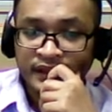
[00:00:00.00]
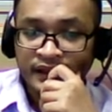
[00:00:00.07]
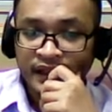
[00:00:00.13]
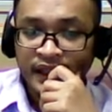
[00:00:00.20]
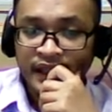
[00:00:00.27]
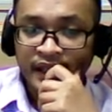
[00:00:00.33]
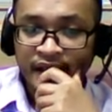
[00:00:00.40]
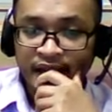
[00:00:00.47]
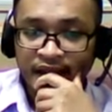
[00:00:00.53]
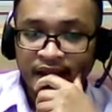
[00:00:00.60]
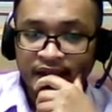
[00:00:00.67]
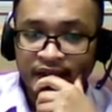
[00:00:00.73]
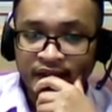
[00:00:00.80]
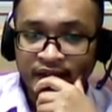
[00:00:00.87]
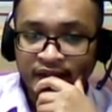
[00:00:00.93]
Okay,
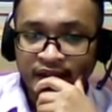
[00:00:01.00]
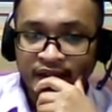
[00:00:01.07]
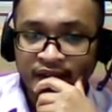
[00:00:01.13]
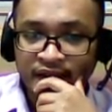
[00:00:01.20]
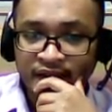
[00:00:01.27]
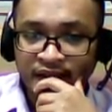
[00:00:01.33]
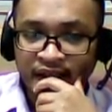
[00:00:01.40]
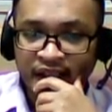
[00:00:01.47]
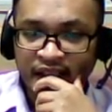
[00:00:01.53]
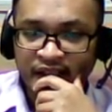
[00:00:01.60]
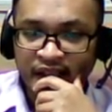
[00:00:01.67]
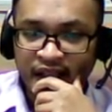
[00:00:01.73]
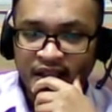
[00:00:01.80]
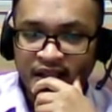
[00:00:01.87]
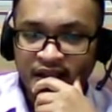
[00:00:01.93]
so it's the
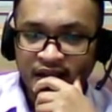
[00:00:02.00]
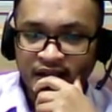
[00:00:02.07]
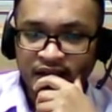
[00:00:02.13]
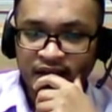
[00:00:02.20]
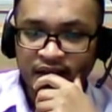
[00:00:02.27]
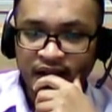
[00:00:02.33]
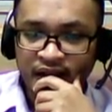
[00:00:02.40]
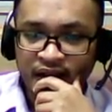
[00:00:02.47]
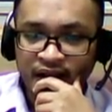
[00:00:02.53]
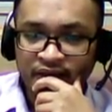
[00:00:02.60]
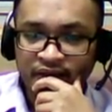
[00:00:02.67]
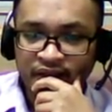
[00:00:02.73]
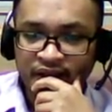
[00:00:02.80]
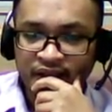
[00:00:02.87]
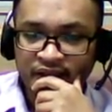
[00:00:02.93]
architecture of
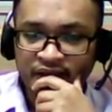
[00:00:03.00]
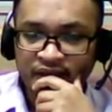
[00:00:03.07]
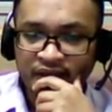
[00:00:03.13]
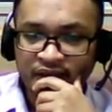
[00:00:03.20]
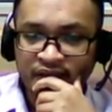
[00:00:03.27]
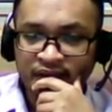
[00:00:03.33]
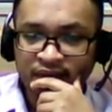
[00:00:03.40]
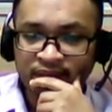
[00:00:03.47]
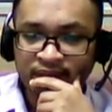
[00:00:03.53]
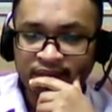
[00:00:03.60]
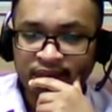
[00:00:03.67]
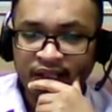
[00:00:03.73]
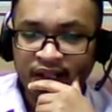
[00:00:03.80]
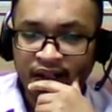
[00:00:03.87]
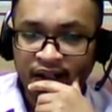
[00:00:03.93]
the
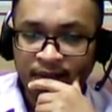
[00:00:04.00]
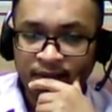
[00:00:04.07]
RAM